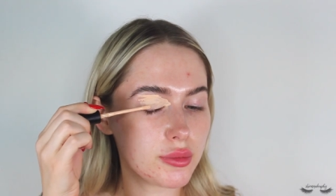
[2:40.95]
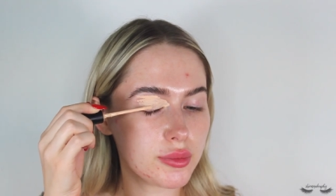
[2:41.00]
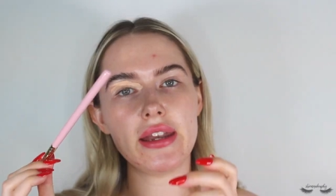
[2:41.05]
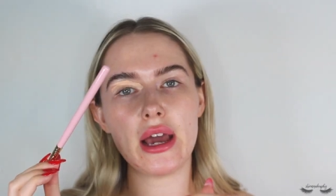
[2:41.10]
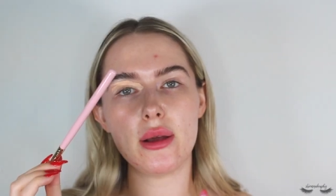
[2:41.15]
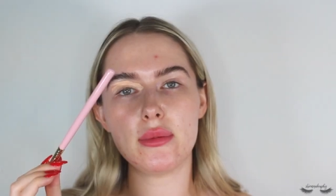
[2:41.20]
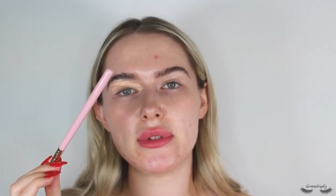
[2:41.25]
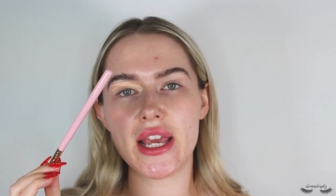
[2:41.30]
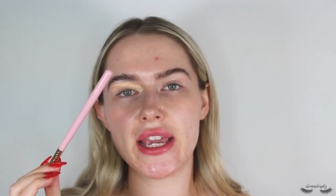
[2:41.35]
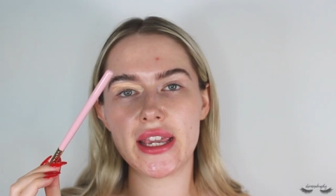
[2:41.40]

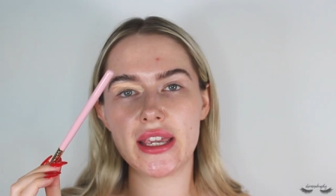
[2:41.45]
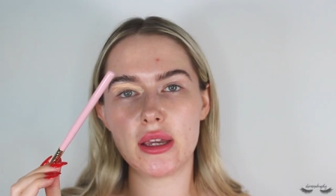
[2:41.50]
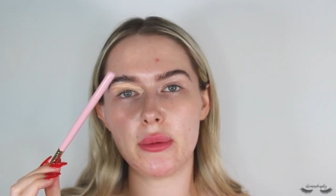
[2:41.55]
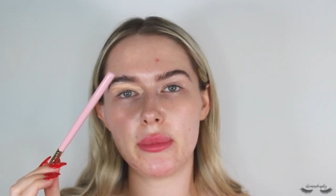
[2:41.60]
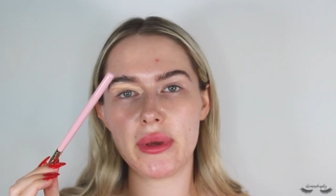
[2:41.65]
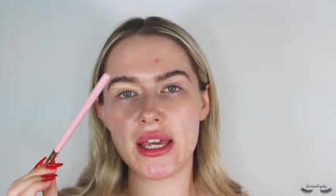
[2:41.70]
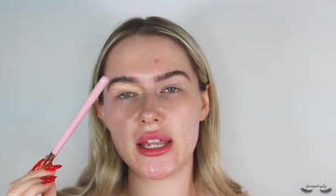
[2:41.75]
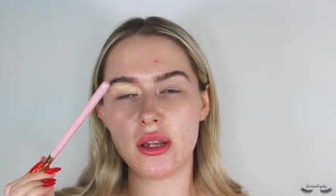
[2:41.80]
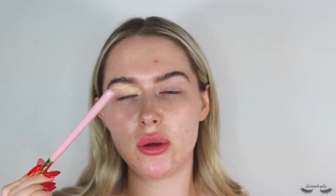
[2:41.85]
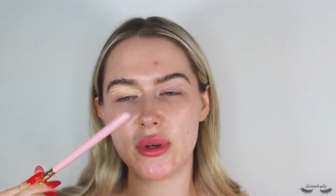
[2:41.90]
Now I'm taking a
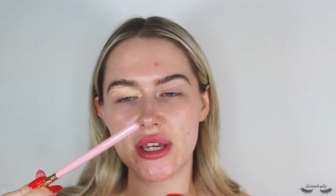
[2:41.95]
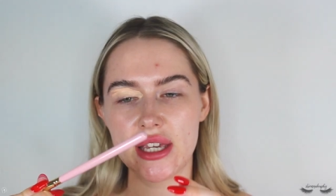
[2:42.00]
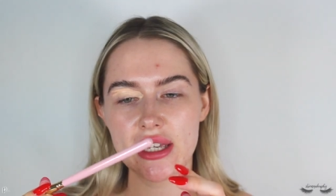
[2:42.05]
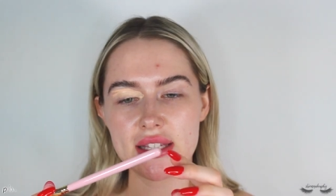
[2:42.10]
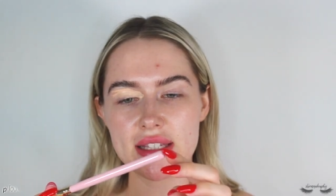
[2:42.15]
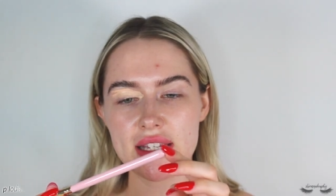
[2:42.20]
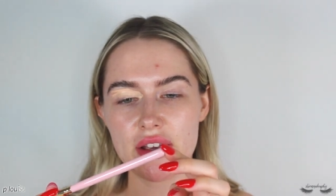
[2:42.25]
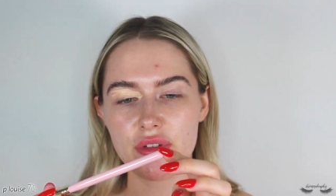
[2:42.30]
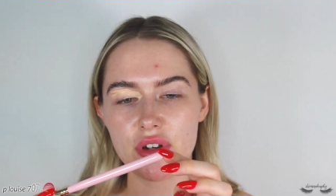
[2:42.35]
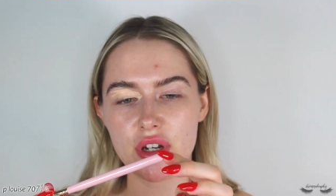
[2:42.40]
P.
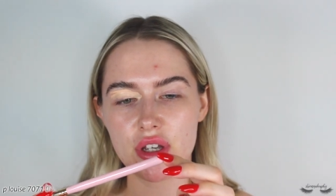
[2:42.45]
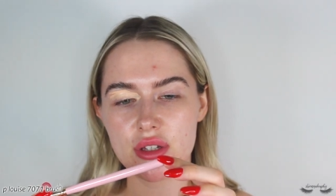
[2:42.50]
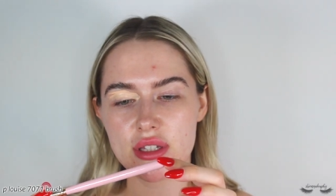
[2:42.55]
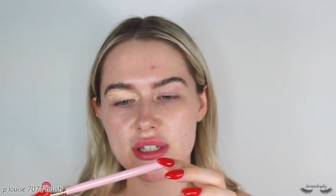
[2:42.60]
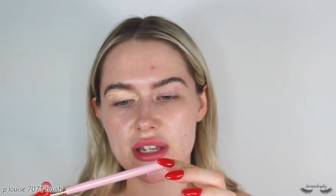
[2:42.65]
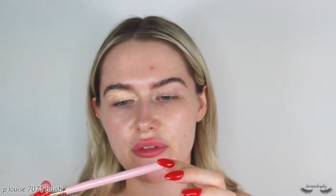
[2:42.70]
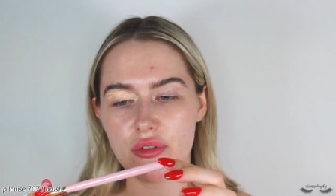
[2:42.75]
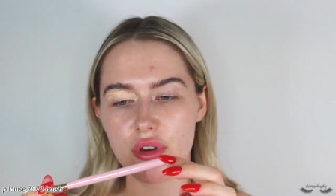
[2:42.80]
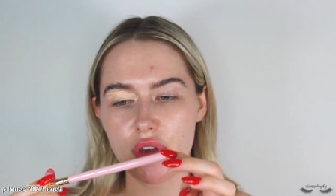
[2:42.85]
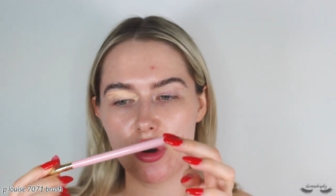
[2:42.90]
Louise seven oh
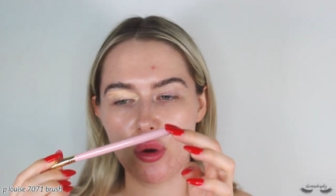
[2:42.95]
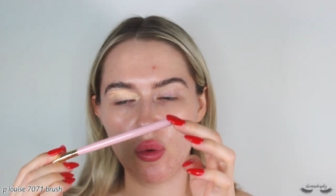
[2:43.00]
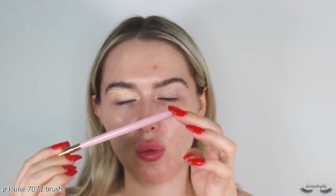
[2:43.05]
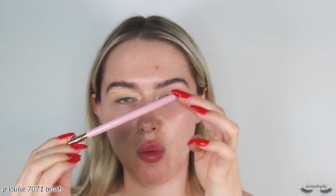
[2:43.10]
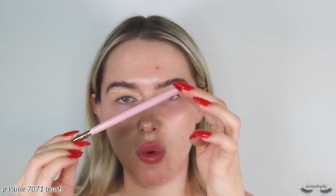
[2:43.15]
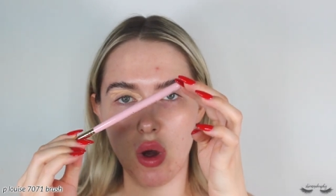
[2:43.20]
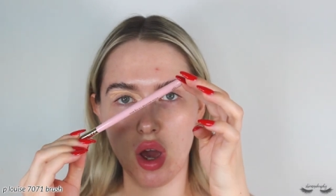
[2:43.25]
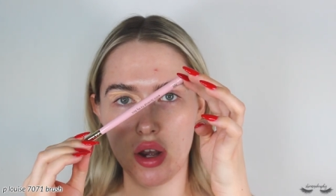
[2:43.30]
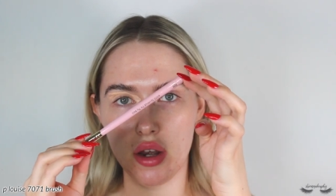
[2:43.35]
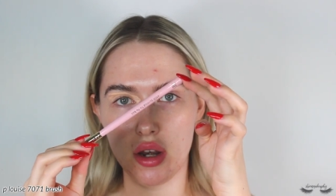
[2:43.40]
seven
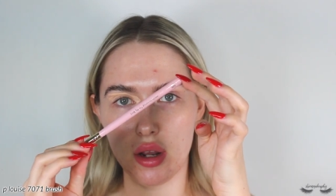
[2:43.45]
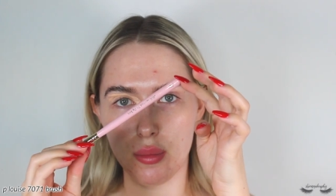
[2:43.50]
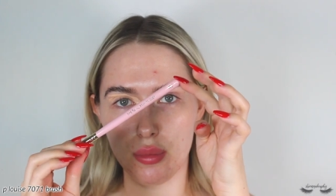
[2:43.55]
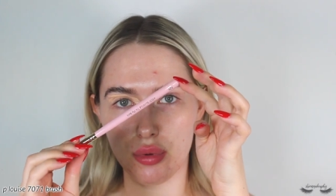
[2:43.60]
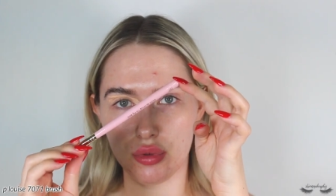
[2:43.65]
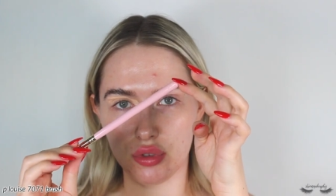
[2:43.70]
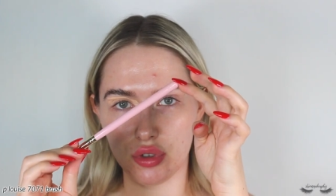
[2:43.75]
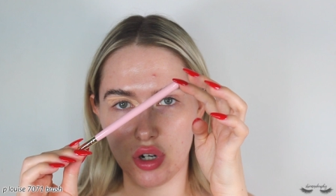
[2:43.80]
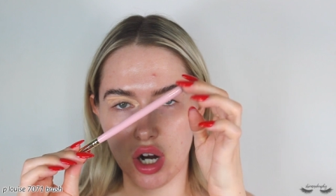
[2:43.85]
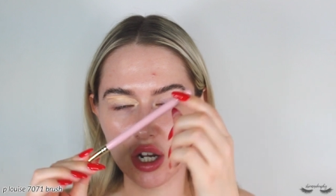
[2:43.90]
one
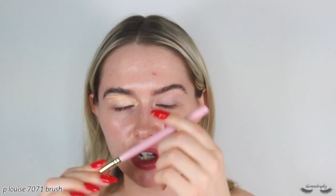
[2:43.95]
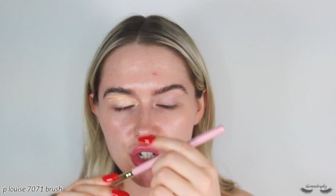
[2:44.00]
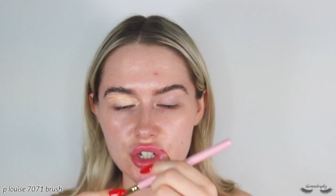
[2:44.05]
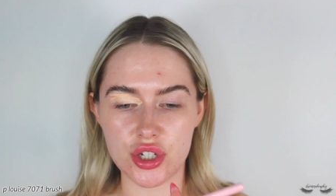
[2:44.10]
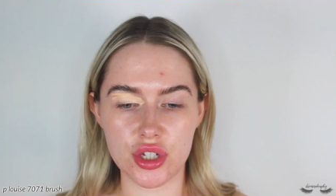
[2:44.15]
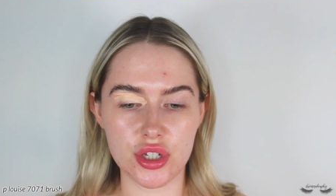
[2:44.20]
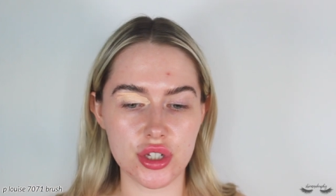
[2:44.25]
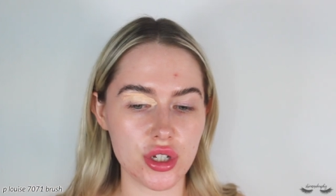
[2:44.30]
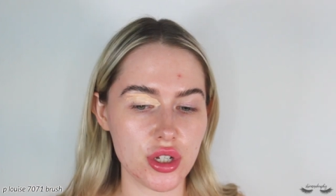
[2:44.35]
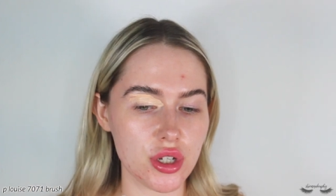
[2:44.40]
brush
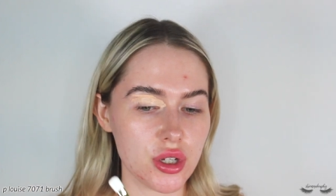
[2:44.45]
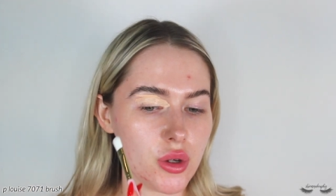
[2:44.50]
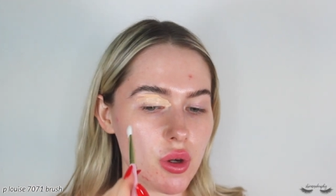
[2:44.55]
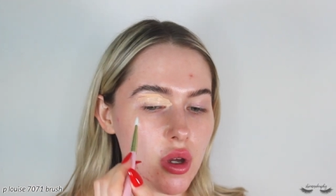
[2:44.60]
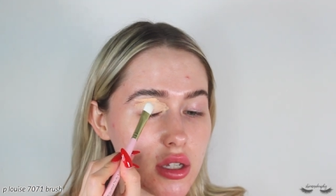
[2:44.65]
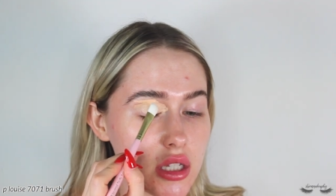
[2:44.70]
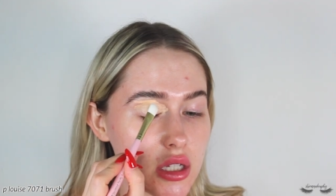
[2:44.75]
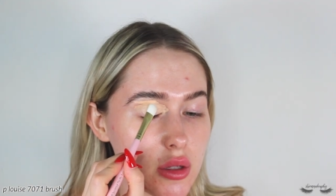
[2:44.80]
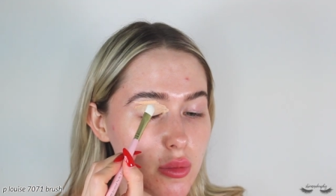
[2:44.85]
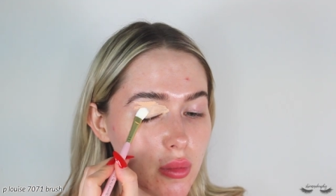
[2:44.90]
just to
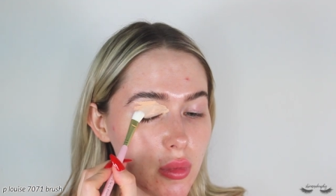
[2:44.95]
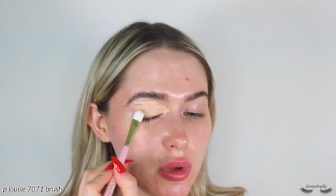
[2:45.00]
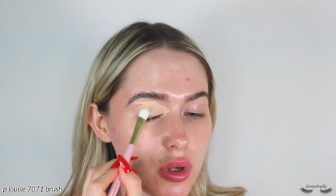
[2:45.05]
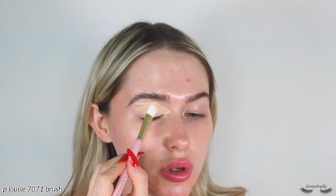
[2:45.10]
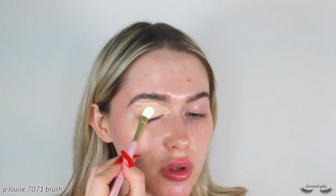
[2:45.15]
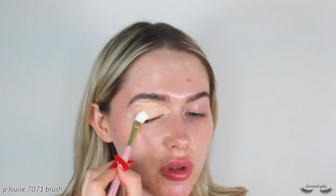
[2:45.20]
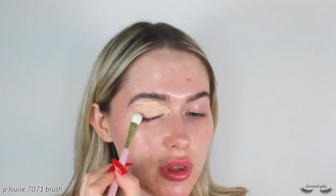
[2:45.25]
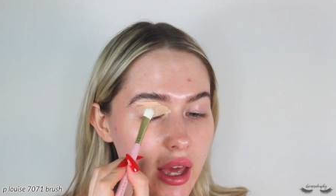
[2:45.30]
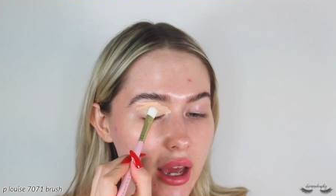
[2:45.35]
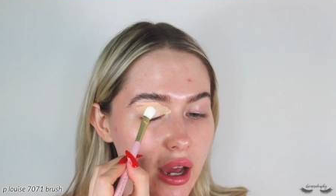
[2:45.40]

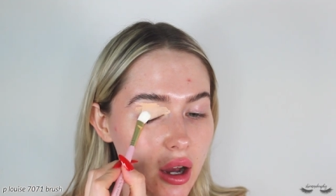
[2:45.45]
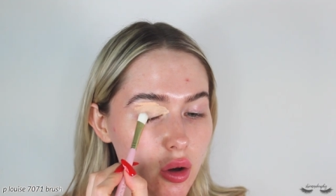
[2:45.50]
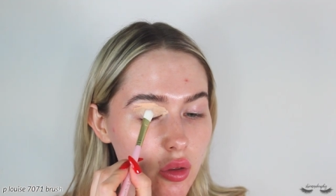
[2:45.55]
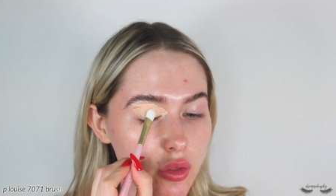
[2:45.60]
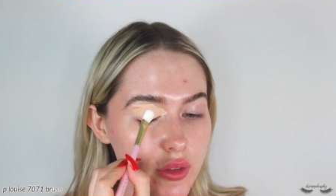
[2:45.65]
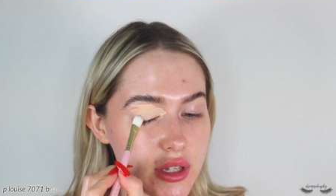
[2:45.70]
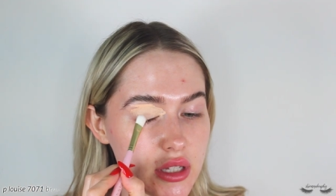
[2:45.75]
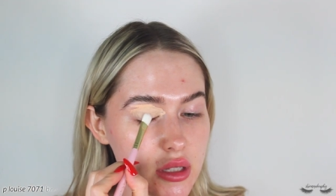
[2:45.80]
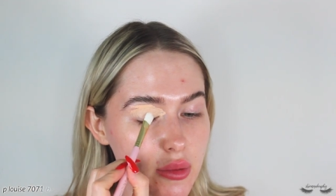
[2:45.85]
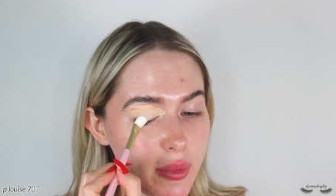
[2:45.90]
smooth
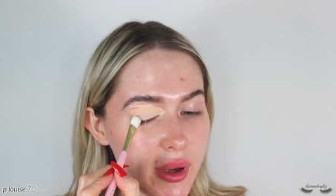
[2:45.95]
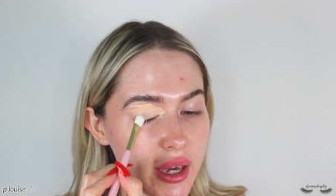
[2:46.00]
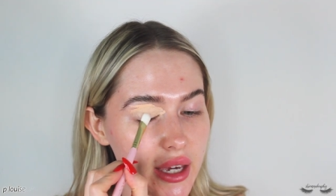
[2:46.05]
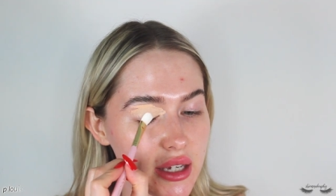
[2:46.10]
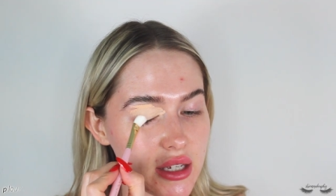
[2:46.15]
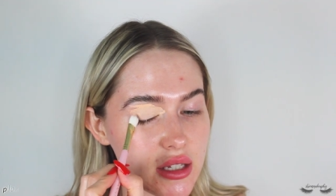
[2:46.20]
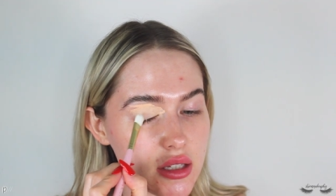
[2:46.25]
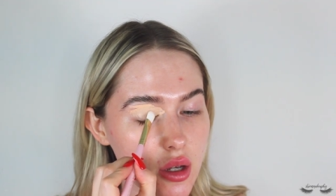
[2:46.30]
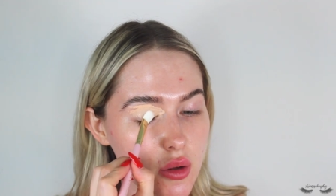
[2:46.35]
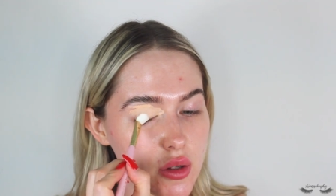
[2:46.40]
out this
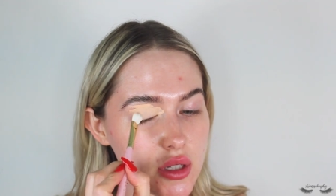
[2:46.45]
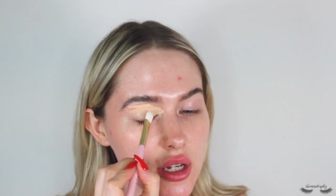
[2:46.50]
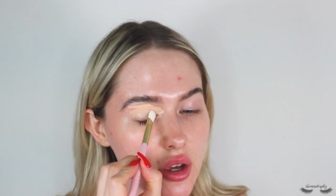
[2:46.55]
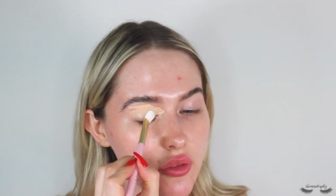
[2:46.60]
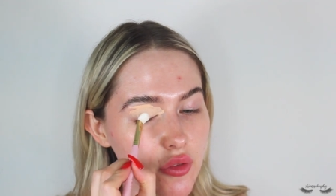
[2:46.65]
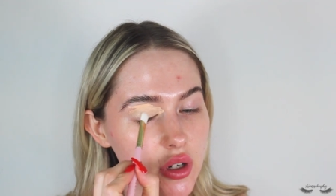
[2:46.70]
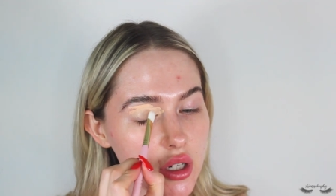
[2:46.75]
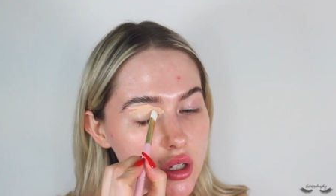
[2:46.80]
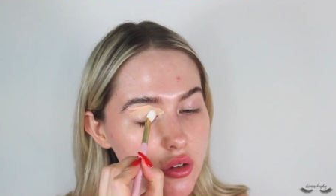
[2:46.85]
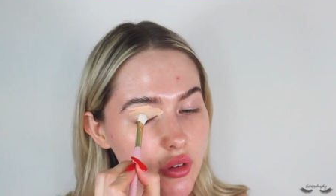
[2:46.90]
base. I would
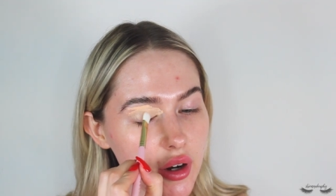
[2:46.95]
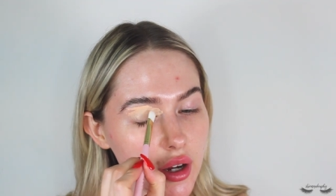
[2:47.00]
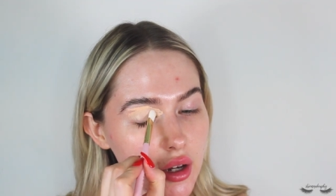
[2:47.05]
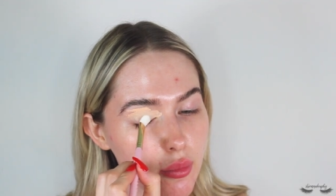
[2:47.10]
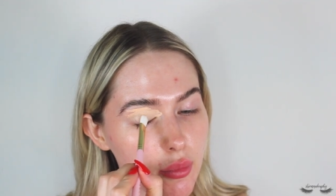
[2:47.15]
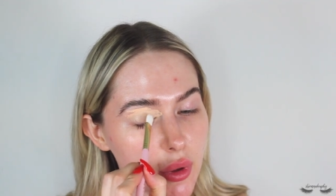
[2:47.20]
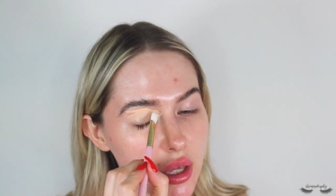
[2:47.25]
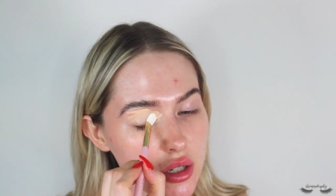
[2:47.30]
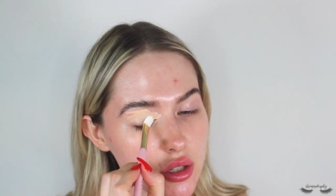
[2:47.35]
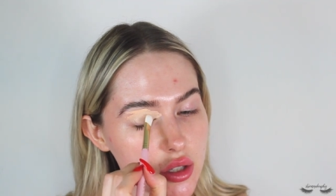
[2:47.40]
definitely
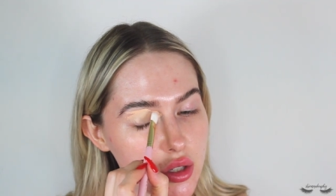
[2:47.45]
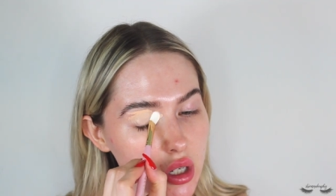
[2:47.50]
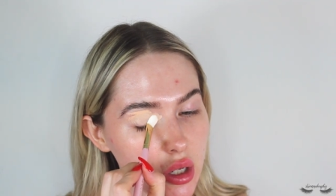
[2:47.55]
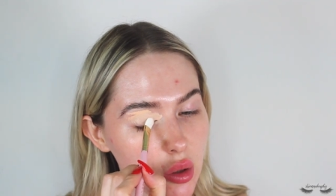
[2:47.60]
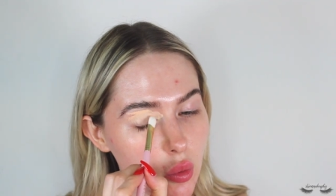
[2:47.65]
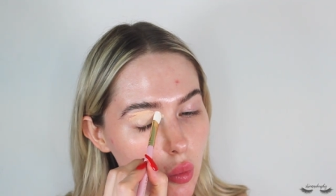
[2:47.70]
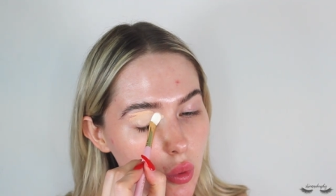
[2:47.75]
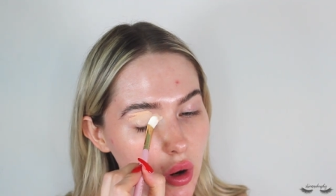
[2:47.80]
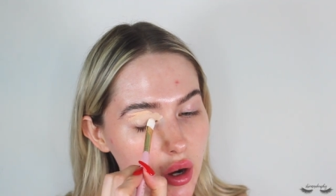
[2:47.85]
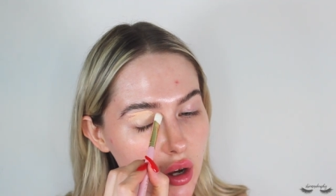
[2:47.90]
recommend
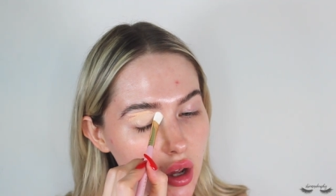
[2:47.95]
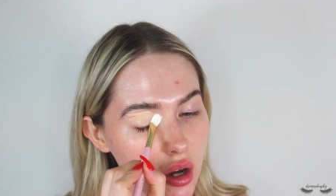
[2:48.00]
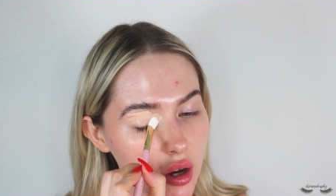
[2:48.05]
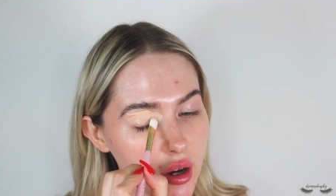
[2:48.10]
doing one